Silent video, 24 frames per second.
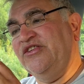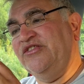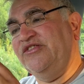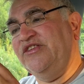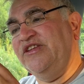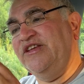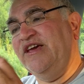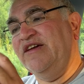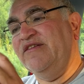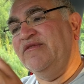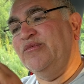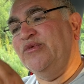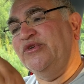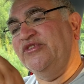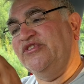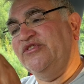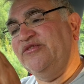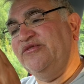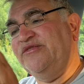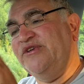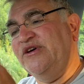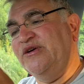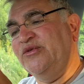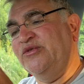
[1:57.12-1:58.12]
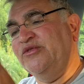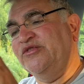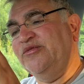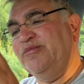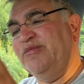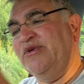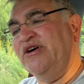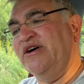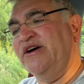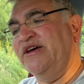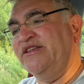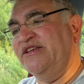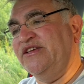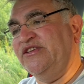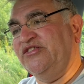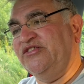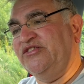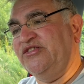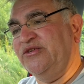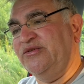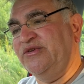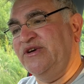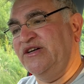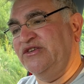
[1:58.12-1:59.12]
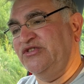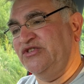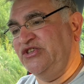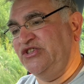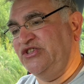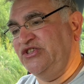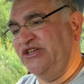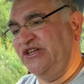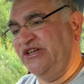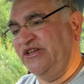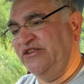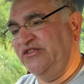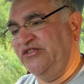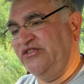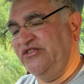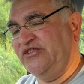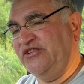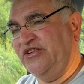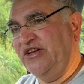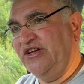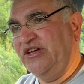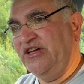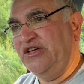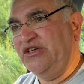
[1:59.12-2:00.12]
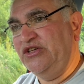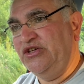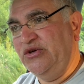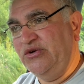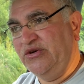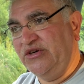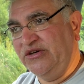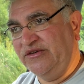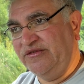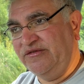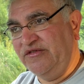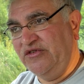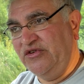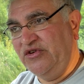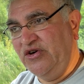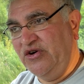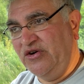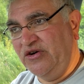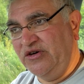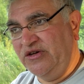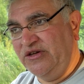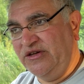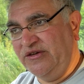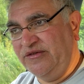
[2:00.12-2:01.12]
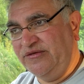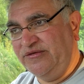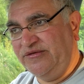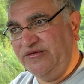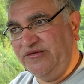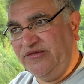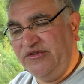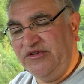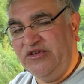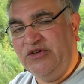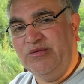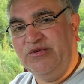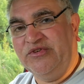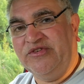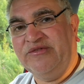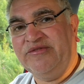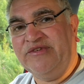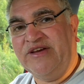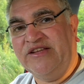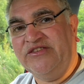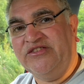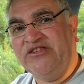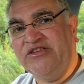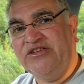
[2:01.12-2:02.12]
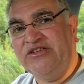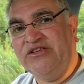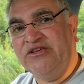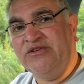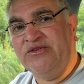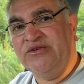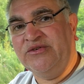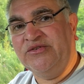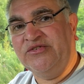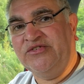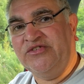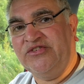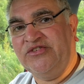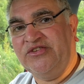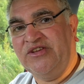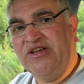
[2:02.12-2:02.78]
it was filled by these 200 sheets. You would have had to use